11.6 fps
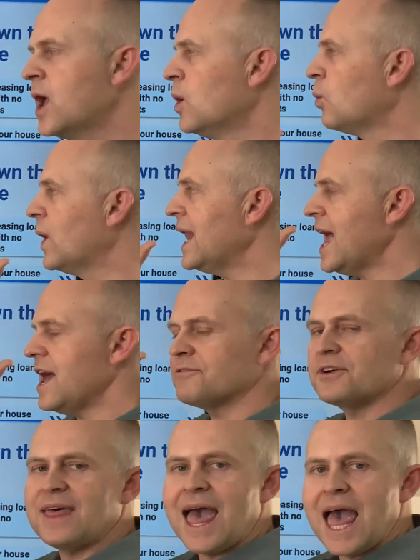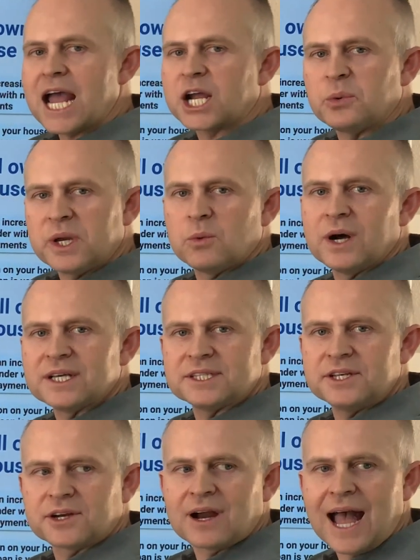Whatever the equity was
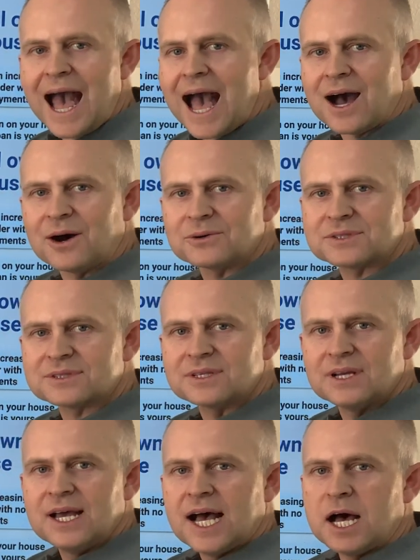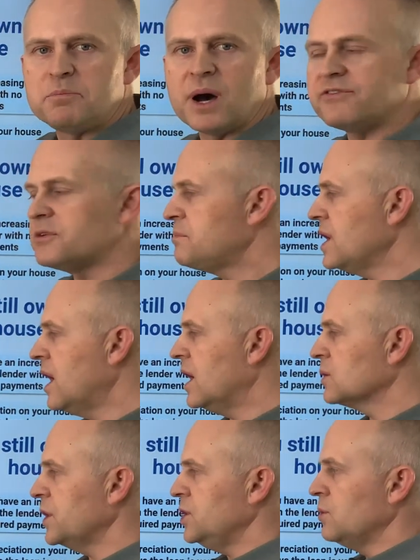in your house, above and
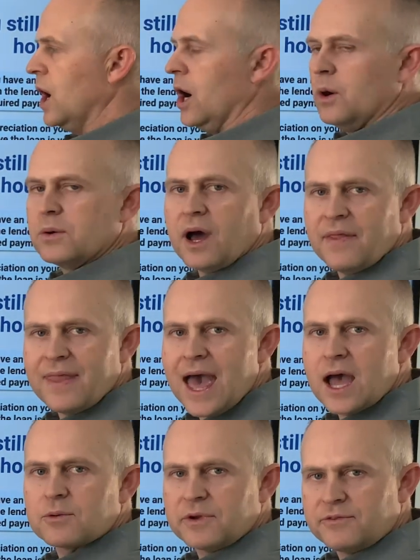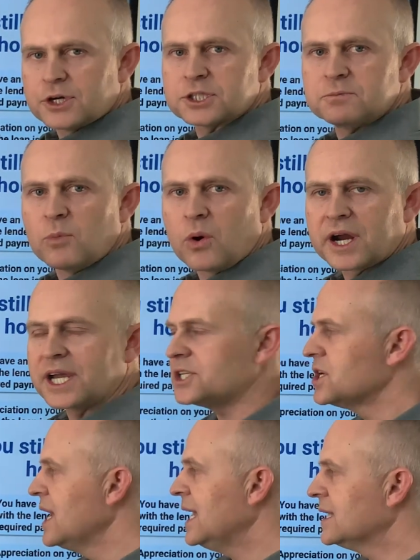beyond what you owed on that reverse mortgage,
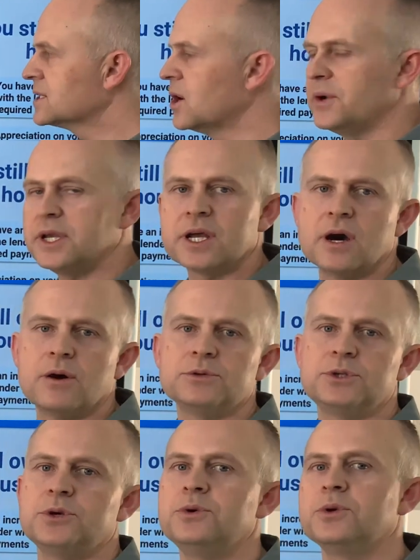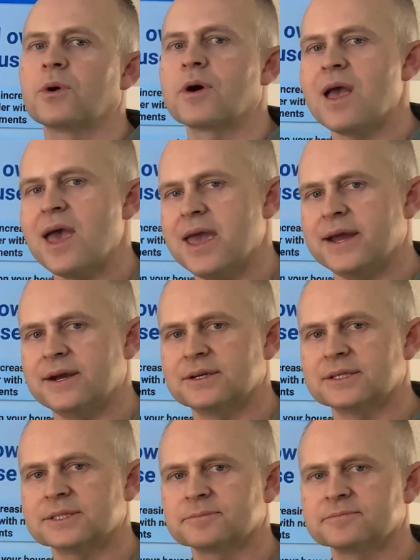is going to go to your
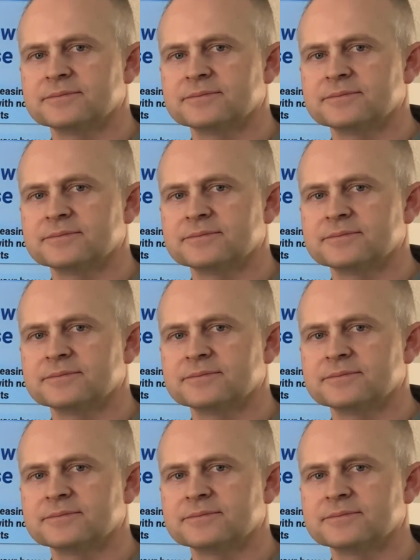heirs.